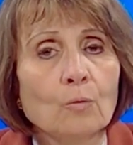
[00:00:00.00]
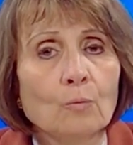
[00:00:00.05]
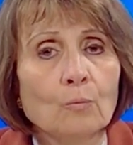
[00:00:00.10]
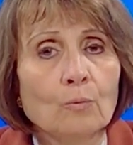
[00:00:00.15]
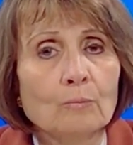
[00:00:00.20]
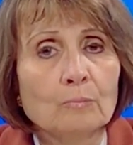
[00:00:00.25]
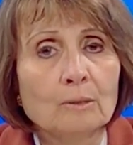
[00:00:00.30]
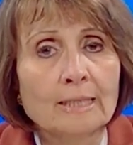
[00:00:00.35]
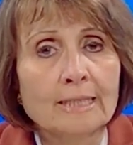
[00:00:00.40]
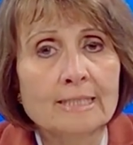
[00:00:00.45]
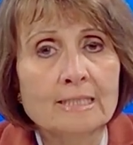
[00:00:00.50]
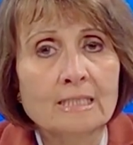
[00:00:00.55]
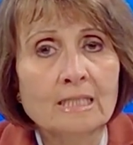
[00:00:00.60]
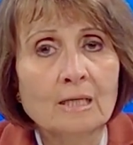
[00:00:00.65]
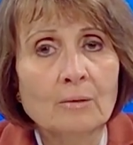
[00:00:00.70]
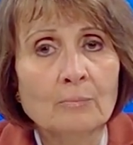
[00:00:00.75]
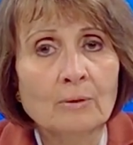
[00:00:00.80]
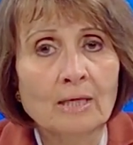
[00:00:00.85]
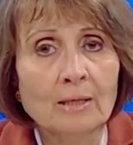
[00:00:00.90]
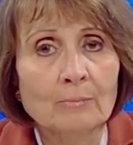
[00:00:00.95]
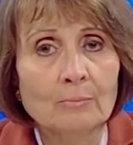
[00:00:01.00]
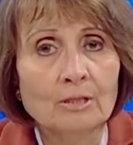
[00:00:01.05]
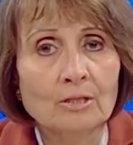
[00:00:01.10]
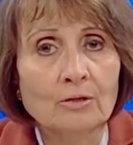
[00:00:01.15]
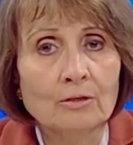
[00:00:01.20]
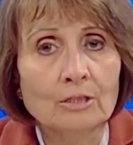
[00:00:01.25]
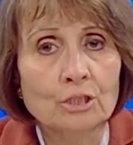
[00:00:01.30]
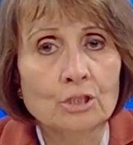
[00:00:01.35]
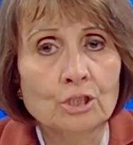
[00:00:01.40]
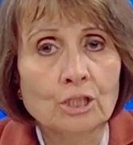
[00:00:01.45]
When placing a baby
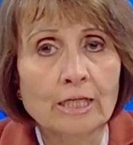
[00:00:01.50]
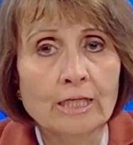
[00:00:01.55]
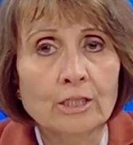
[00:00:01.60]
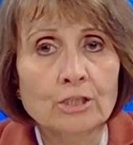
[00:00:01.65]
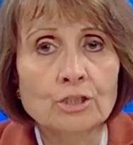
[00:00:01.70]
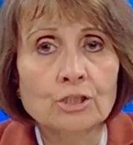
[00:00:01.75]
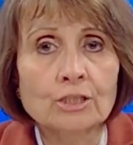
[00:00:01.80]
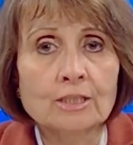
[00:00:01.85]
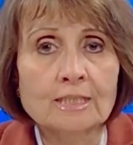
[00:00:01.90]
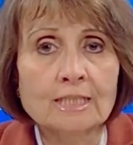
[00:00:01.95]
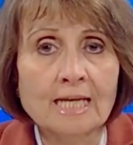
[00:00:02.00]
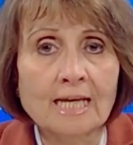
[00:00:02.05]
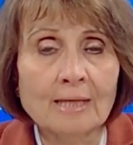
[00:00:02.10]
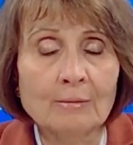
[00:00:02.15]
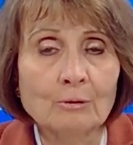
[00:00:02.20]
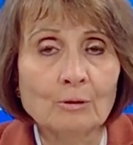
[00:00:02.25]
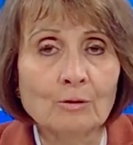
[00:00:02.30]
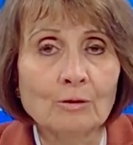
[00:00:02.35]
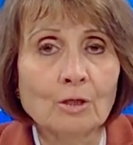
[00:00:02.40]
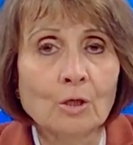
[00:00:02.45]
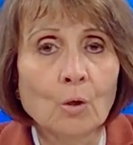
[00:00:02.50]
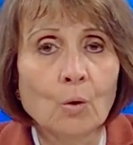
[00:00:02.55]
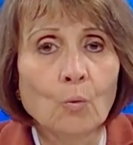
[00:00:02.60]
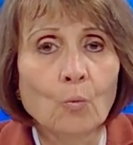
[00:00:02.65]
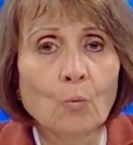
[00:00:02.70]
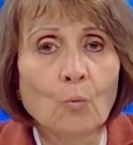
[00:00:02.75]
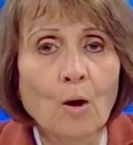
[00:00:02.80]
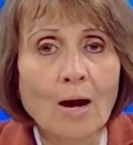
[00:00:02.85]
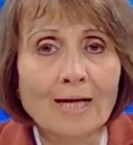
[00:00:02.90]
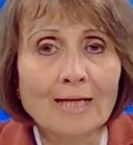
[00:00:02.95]
on a changing table,
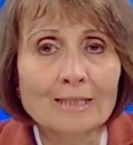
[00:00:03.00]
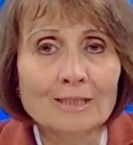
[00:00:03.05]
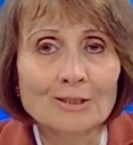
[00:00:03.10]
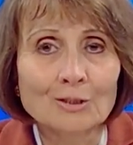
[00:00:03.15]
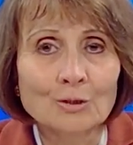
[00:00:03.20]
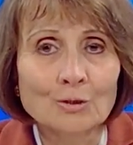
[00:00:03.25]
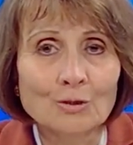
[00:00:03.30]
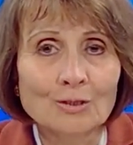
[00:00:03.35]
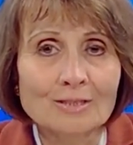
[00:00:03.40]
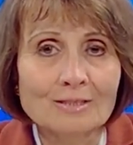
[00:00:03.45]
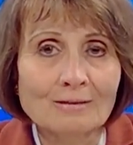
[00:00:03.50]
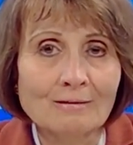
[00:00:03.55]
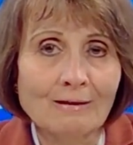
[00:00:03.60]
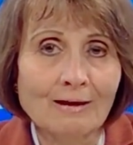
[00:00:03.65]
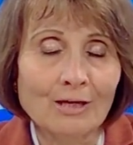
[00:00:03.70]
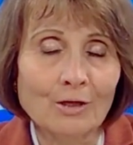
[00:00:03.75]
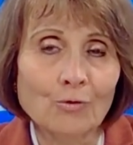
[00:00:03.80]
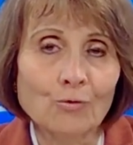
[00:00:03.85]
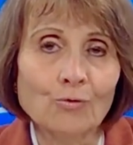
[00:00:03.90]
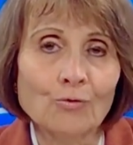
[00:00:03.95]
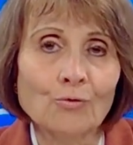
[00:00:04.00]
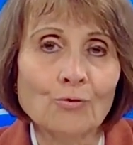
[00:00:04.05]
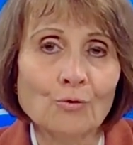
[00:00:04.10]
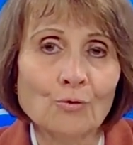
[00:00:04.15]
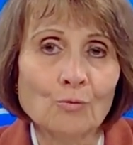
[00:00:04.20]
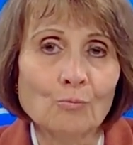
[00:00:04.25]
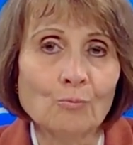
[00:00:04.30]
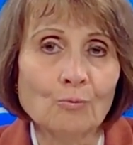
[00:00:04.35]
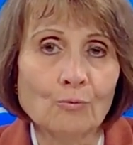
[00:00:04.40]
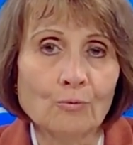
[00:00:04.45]
while it looks like your
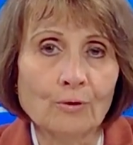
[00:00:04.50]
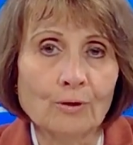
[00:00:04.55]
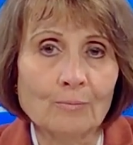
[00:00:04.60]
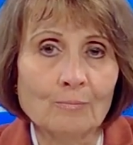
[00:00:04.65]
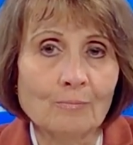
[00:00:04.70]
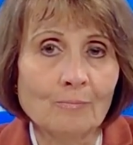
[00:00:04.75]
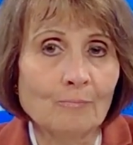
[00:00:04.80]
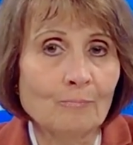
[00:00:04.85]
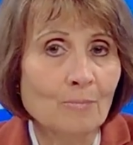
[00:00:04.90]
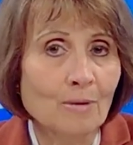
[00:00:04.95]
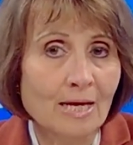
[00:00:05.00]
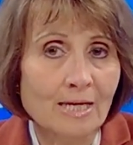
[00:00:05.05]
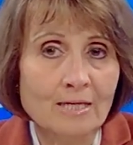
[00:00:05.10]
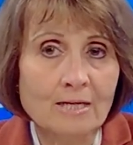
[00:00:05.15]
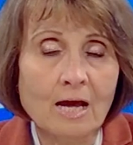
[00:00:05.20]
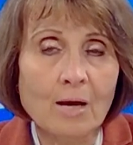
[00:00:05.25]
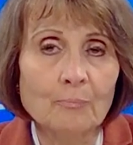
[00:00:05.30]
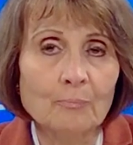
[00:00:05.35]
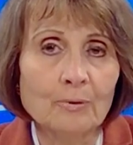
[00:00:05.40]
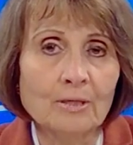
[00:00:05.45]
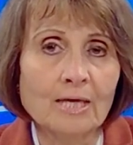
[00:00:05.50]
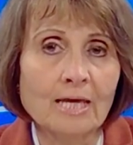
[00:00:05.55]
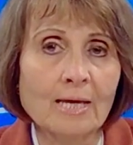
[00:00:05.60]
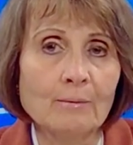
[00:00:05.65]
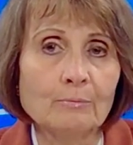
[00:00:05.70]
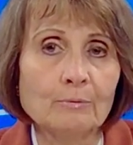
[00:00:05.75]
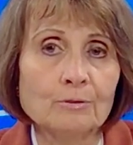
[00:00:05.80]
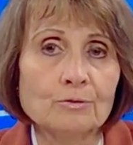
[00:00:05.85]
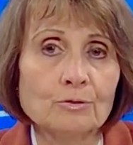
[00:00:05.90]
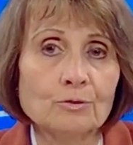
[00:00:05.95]
newborn may not be
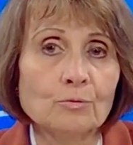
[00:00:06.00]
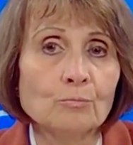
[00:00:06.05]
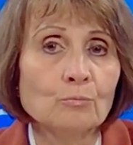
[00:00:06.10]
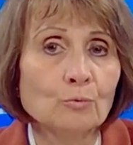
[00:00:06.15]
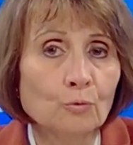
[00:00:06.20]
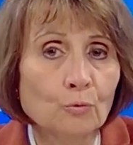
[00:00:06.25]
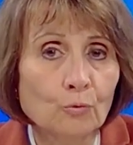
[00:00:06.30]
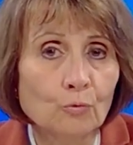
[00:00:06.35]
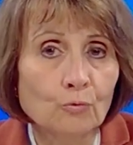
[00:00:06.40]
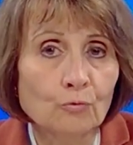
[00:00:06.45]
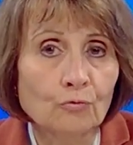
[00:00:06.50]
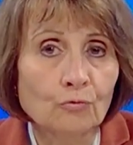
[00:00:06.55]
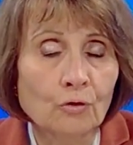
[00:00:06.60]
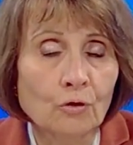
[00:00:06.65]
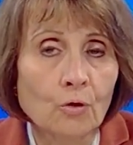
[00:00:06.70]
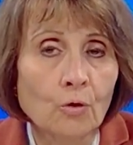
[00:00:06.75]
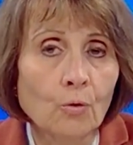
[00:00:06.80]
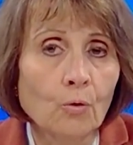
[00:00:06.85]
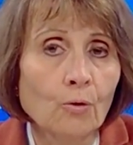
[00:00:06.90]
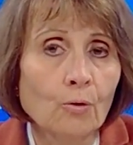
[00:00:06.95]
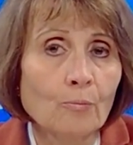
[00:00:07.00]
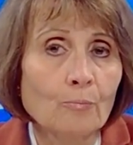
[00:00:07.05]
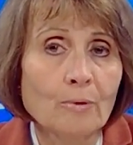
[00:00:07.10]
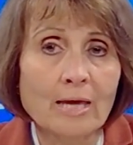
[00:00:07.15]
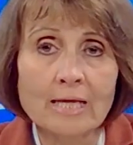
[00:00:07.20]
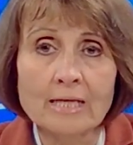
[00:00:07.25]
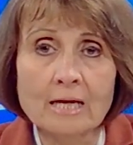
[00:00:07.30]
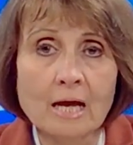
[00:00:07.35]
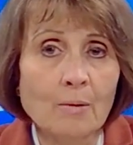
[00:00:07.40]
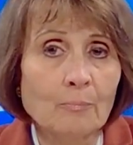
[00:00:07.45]
able to move or
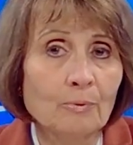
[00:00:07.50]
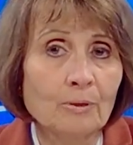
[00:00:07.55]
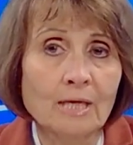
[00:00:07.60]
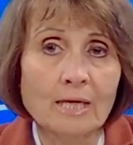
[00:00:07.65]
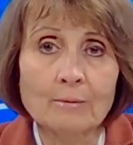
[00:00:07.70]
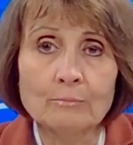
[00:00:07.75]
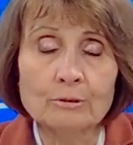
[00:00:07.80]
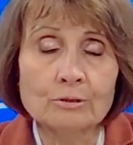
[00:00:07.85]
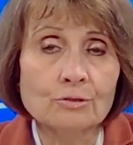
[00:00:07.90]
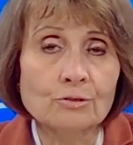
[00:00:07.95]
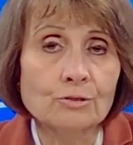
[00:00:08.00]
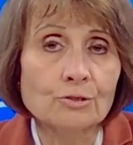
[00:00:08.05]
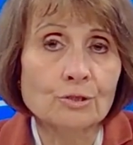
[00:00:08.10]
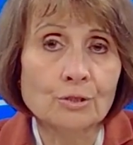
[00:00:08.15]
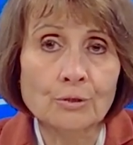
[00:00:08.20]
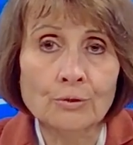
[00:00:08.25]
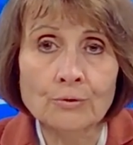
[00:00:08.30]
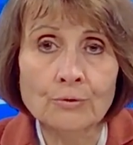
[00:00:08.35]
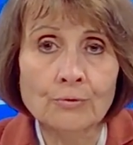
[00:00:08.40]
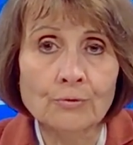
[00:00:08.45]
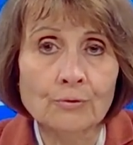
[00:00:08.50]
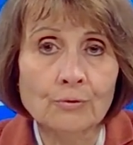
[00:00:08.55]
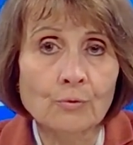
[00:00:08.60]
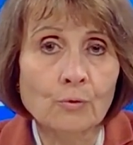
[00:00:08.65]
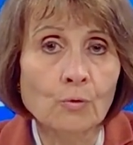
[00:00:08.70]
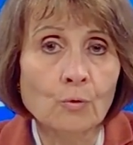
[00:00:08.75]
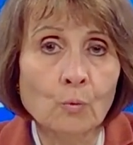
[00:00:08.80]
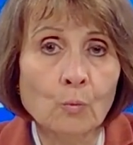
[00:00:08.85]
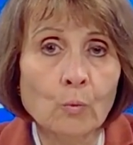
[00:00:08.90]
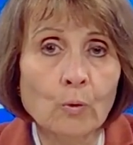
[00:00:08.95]
may not be able to turn
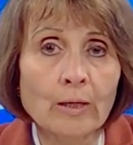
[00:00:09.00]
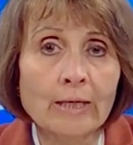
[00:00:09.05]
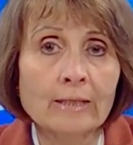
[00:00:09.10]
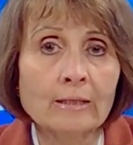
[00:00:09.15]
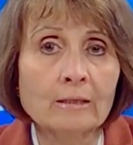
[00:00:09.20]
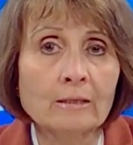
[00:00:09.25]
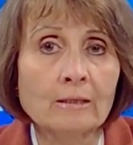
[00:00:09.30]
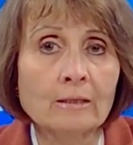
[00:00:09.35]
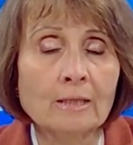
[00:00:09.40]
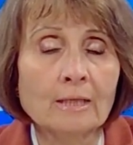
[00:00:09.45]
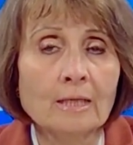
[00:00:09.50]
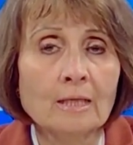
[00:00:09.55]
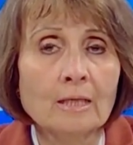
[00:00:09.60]
or wiggle,